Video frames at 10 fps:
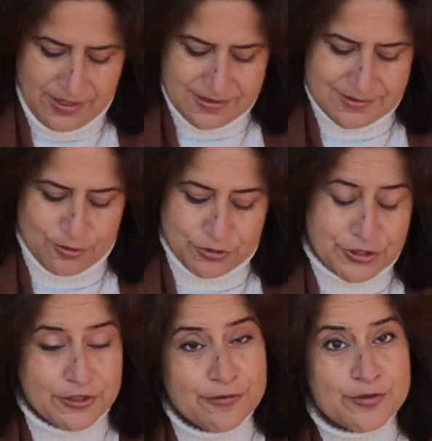So
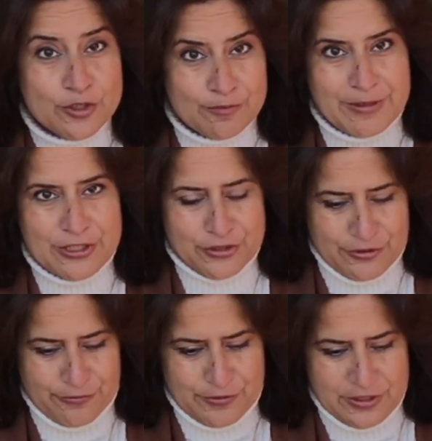shift or be
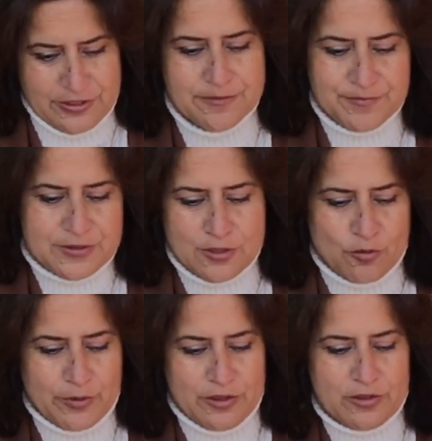shifted. So
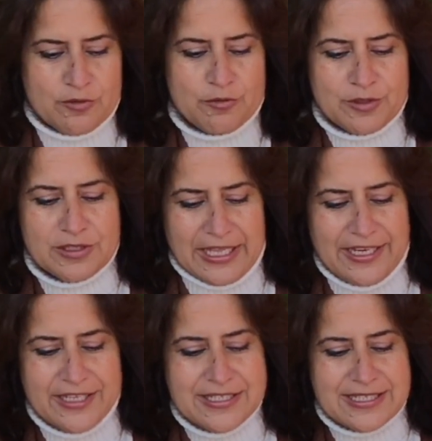we'll get
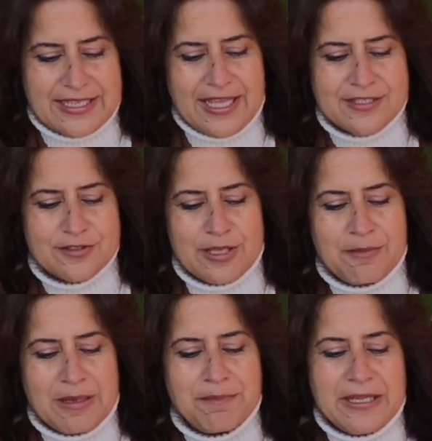into that. So there
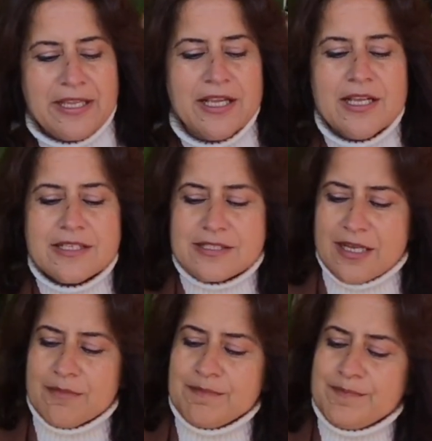may be
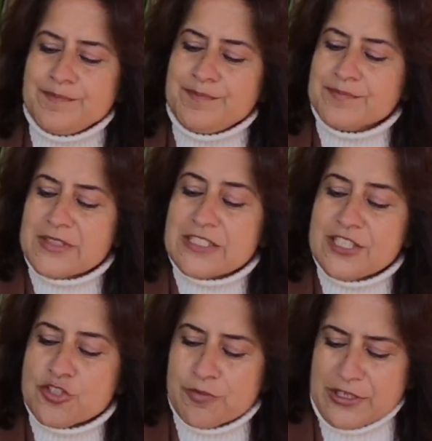some
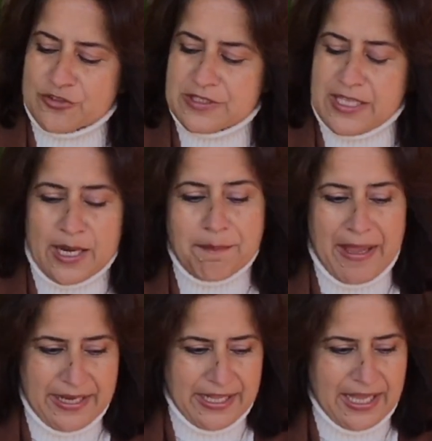situations that are
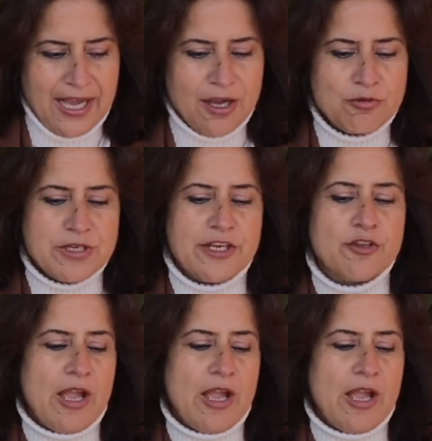panning out and you're